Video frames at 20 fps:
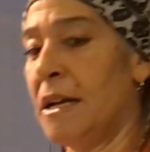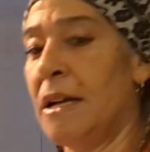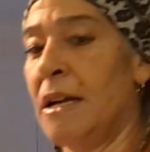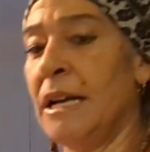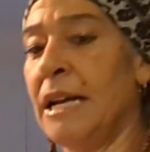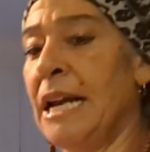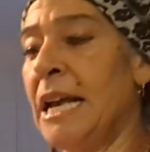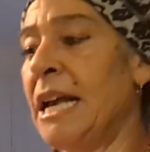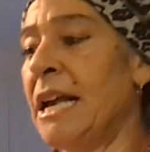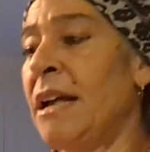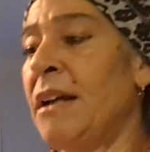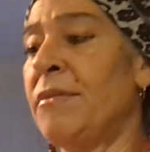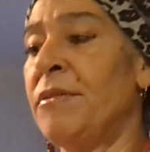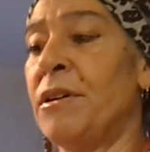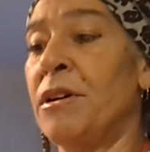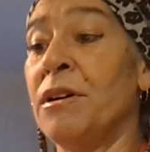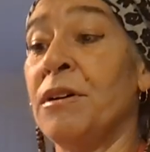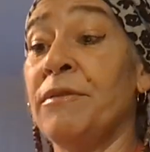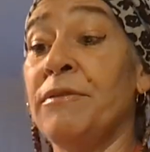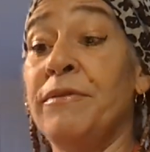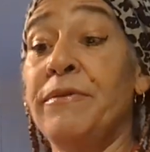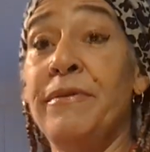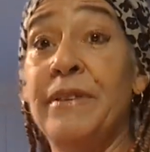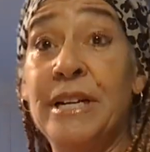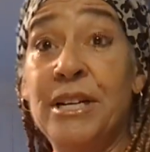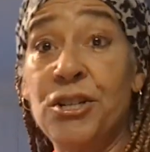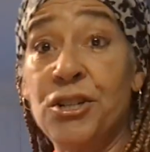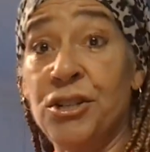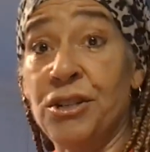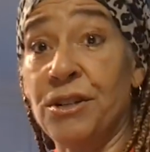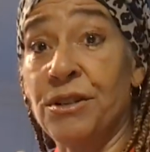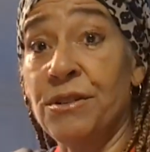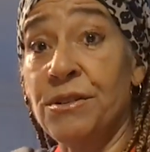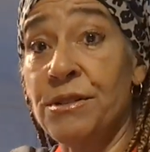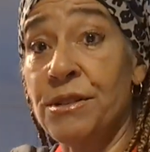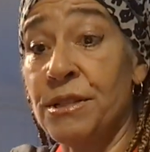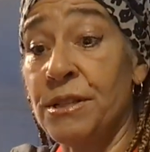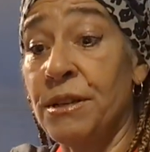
I have our finishers,